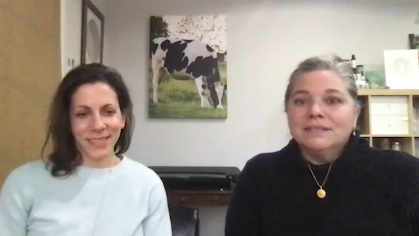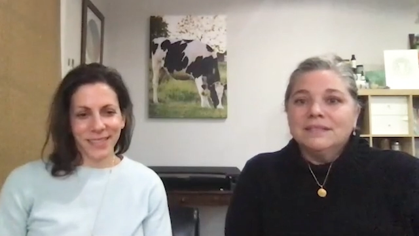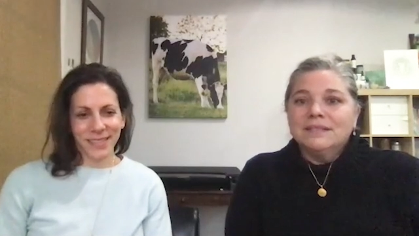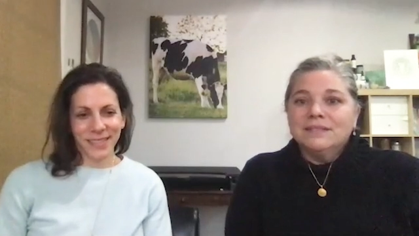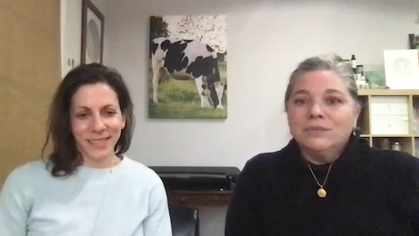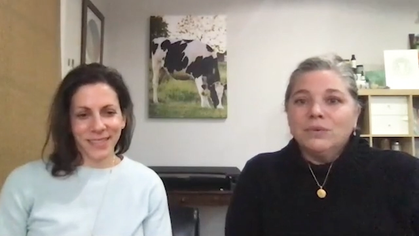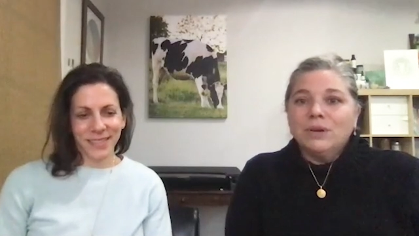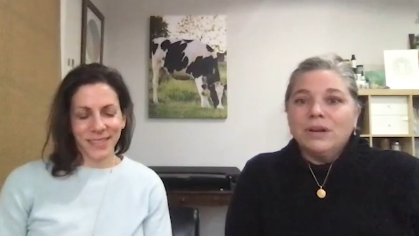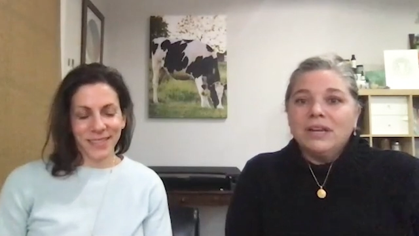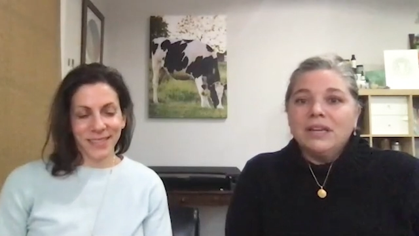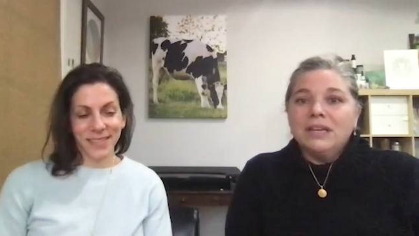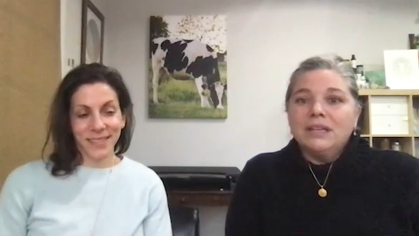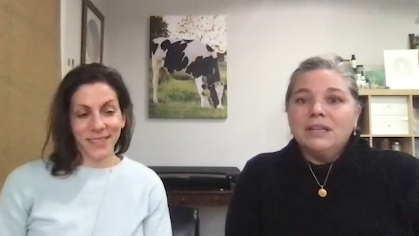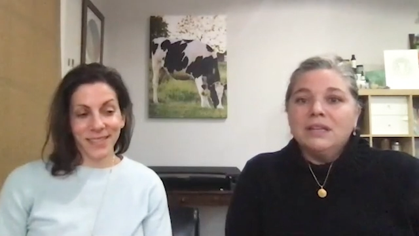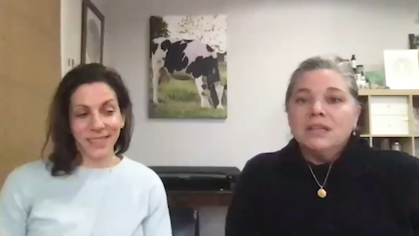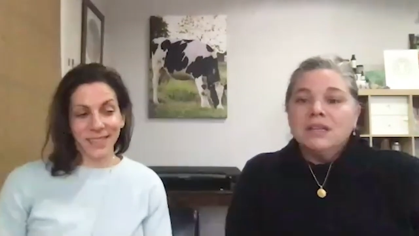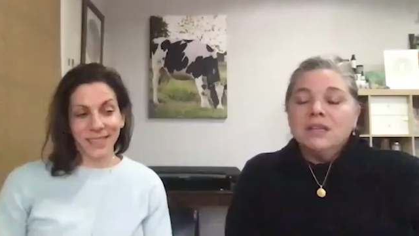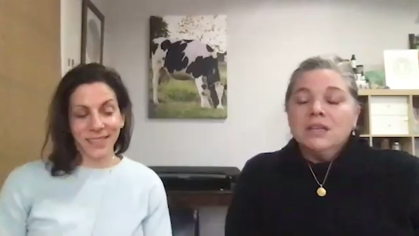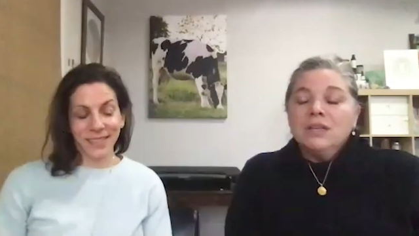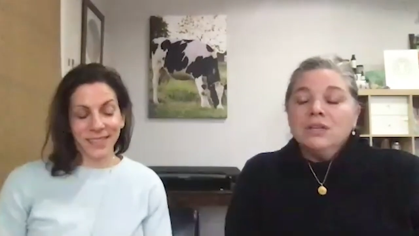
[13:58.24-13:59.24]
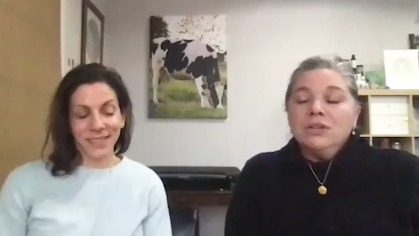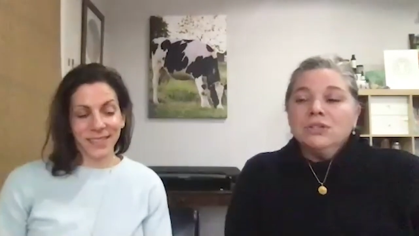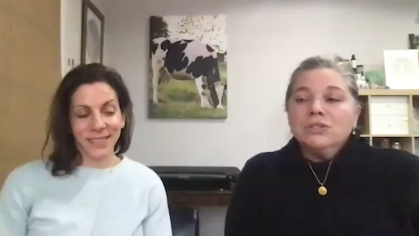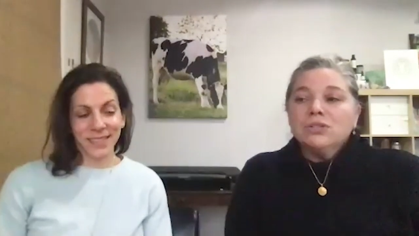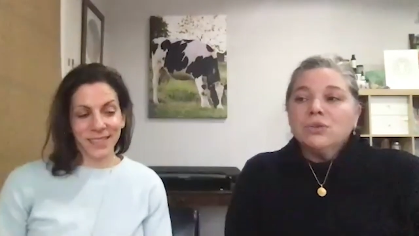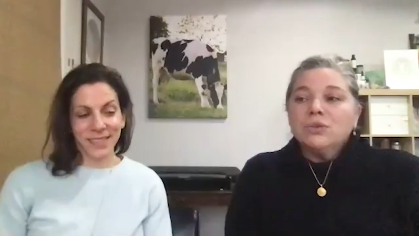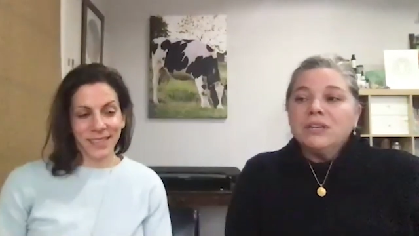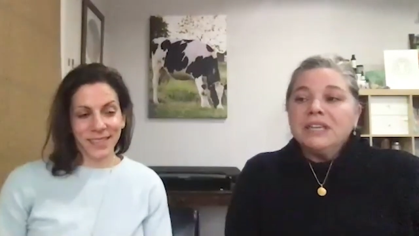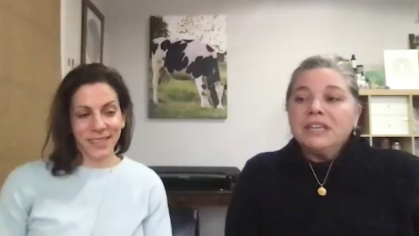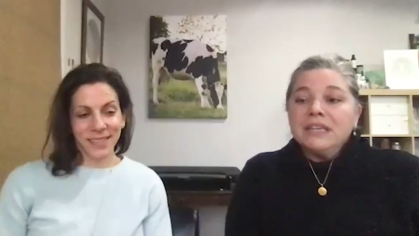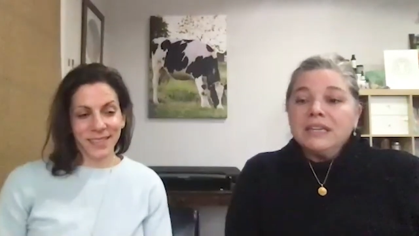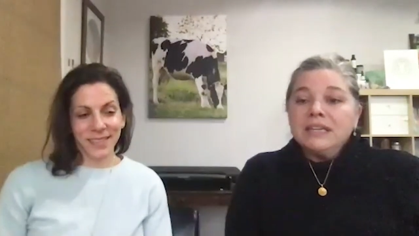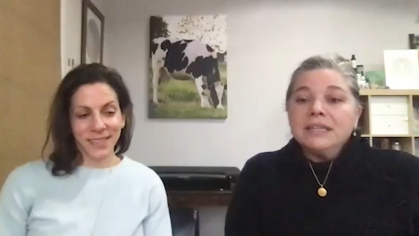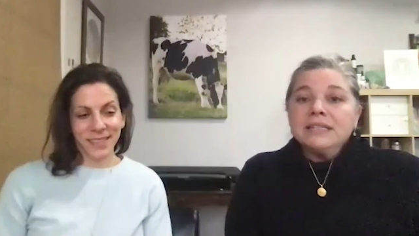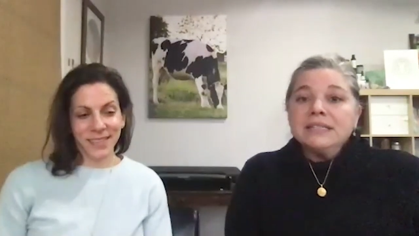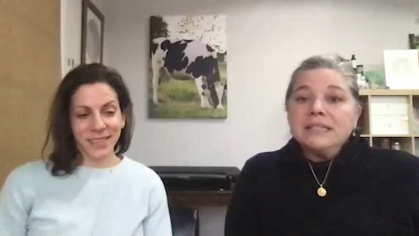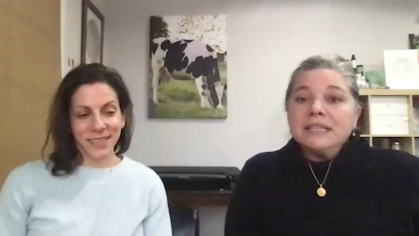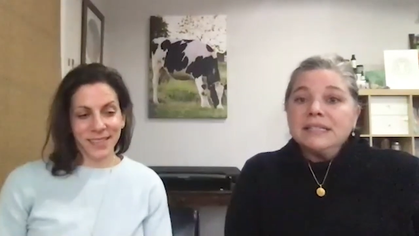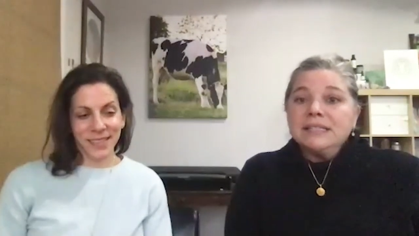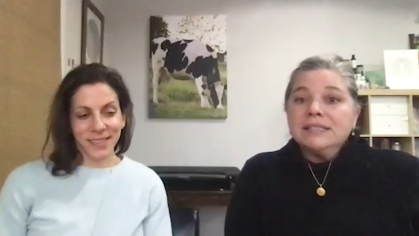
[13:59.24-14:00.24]
Speaker 1: Right. Mm-hmm. So ghee
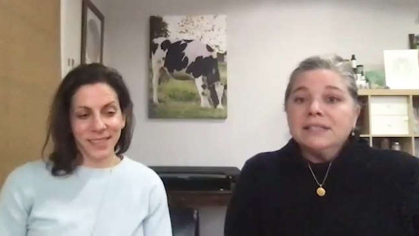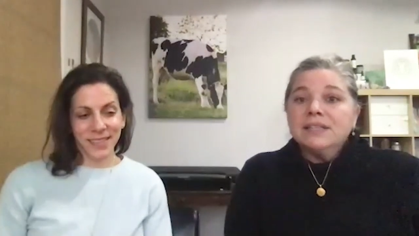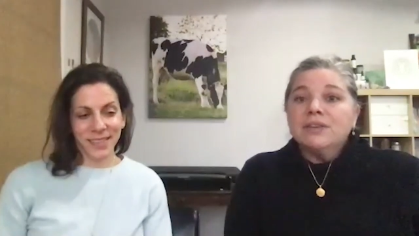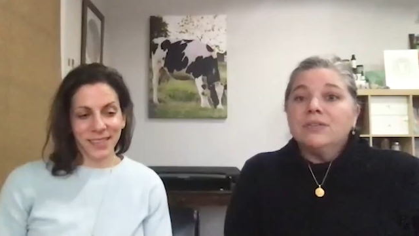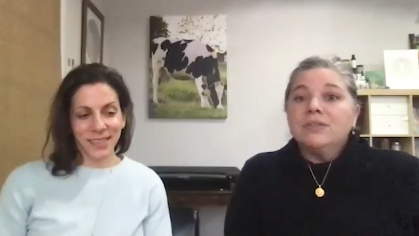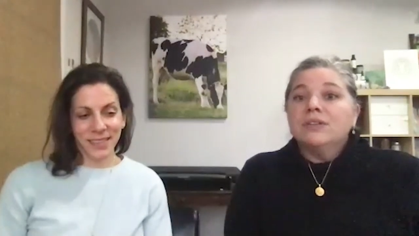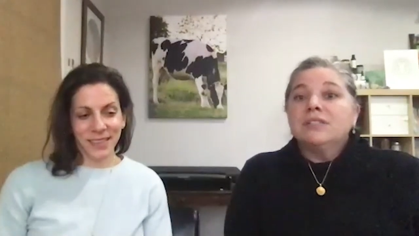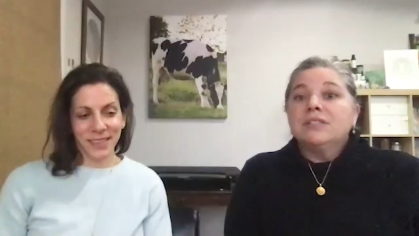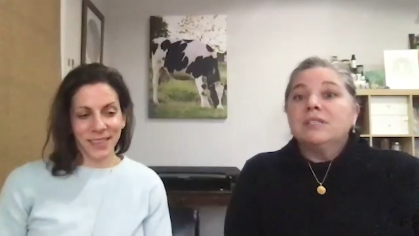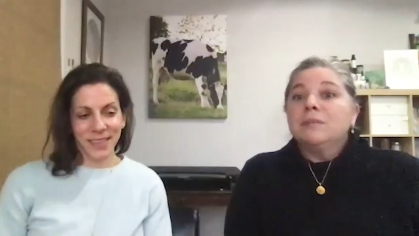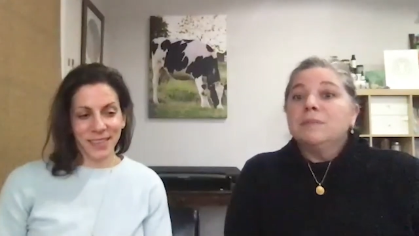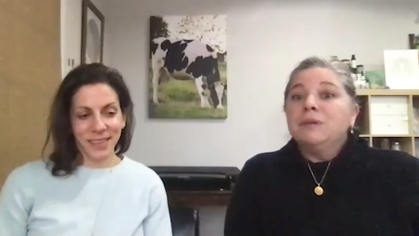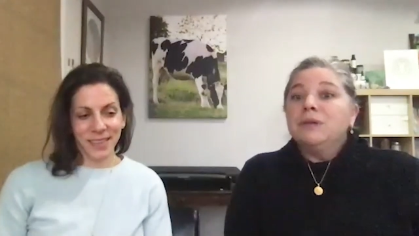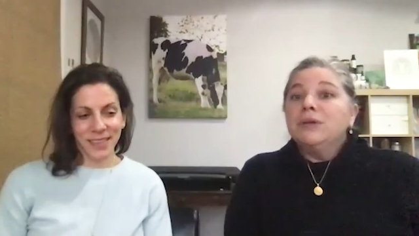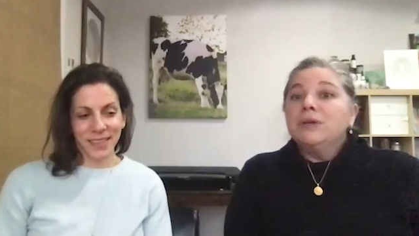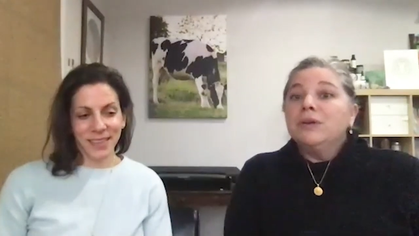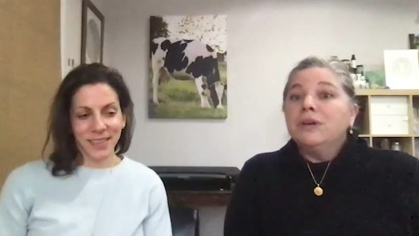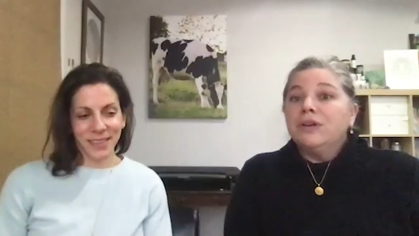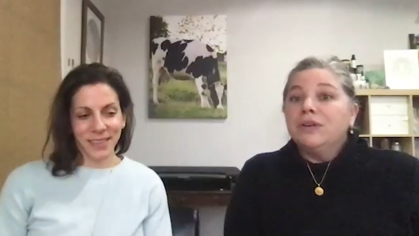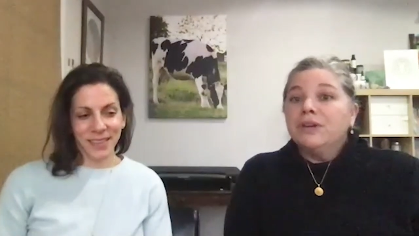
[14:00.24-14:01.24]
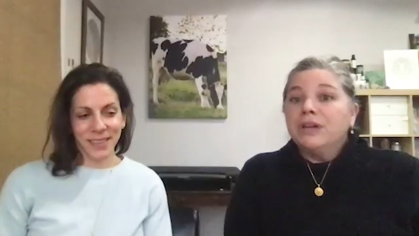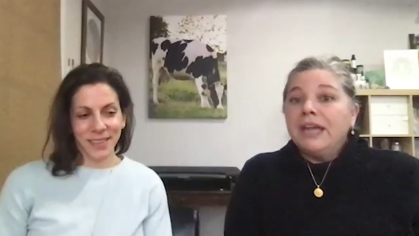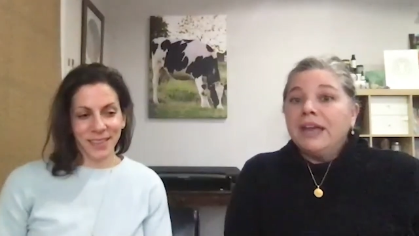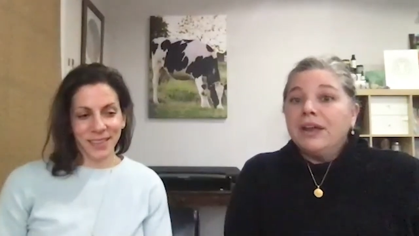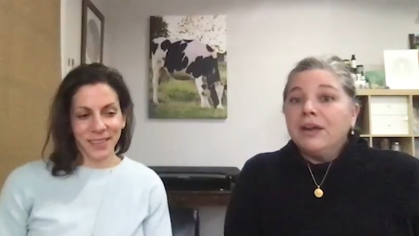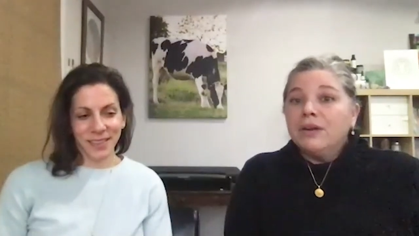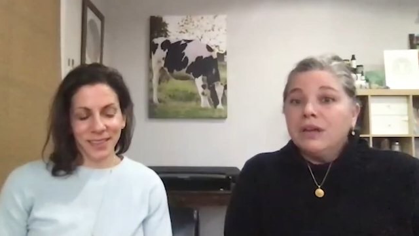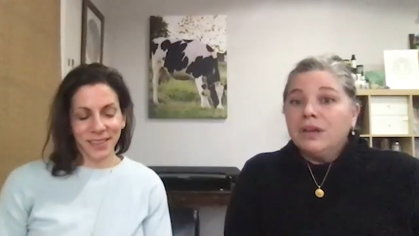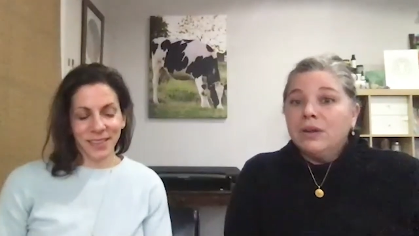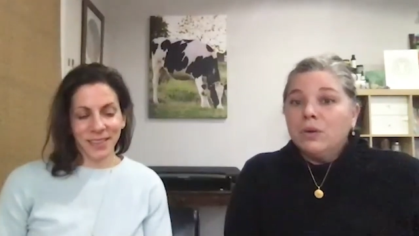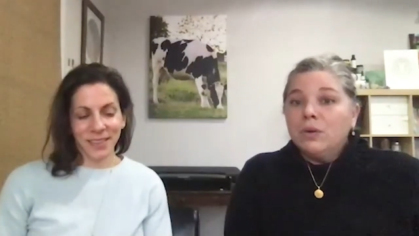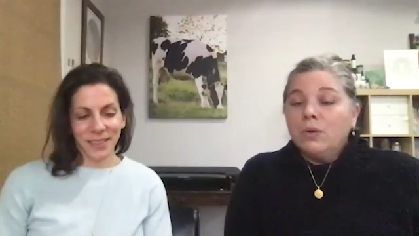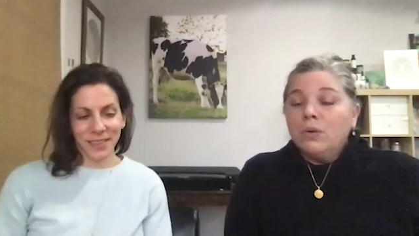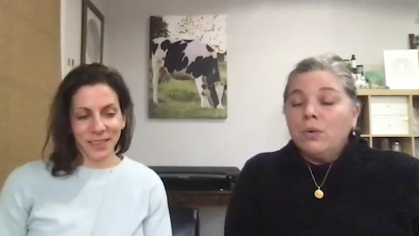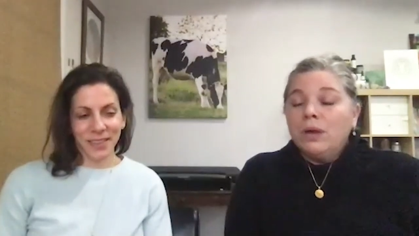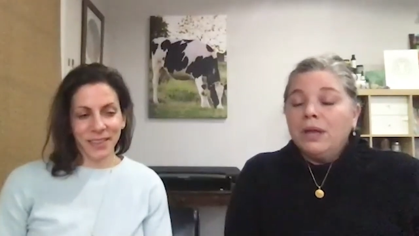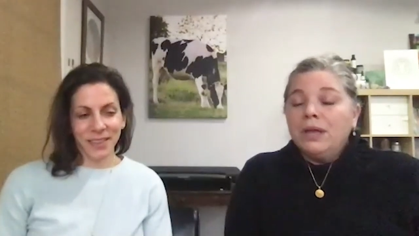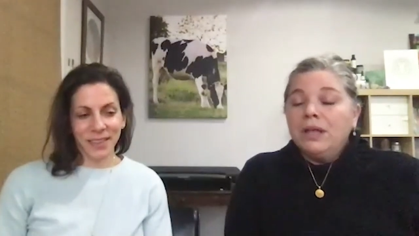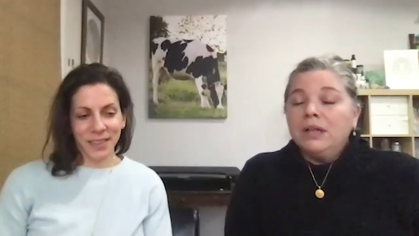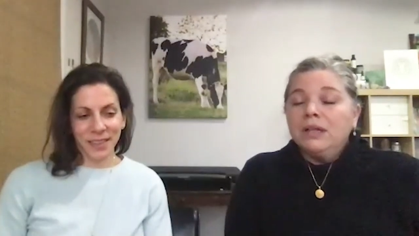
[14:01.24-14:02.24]
is considered a superior carrier
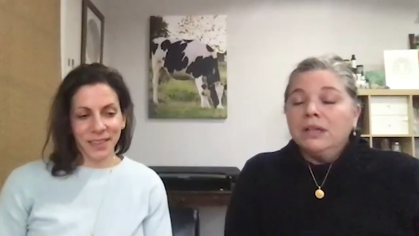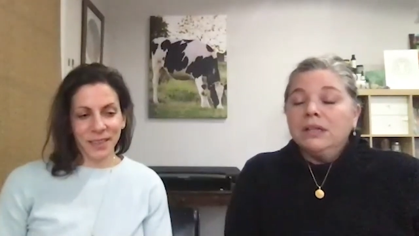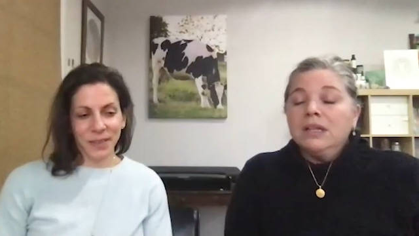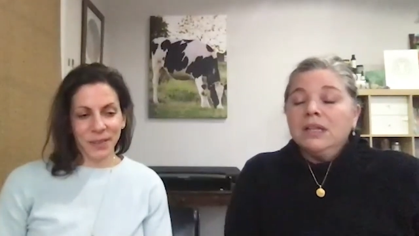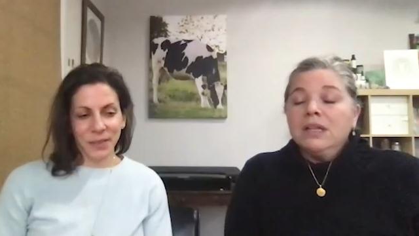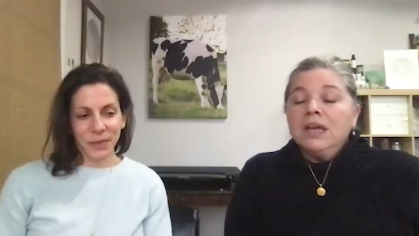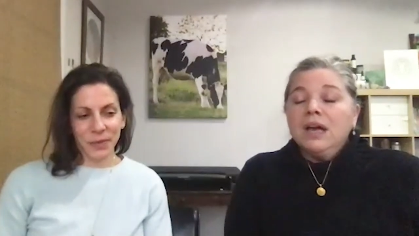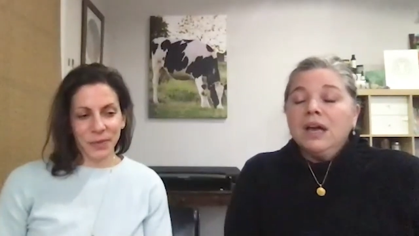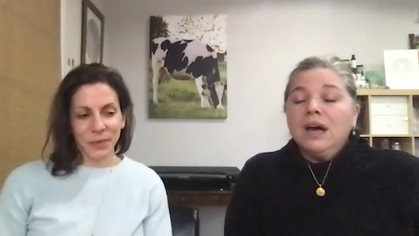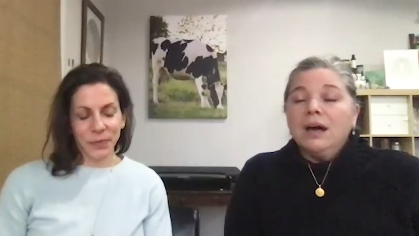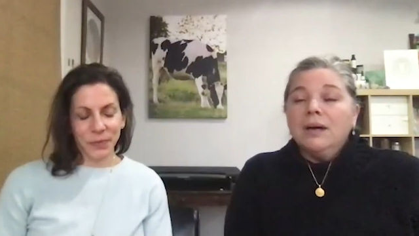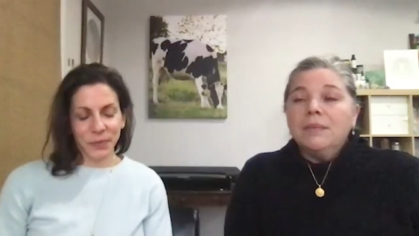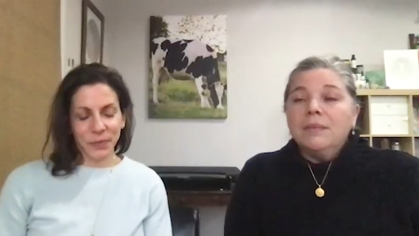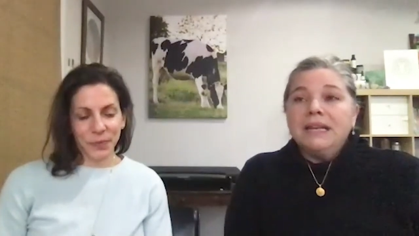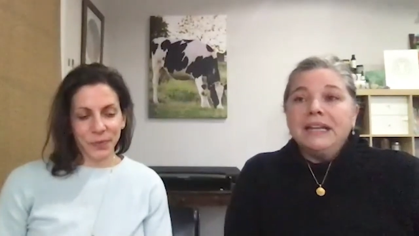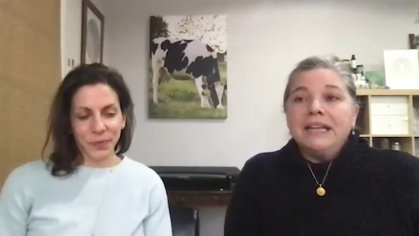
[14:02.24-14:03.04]
oil um, and,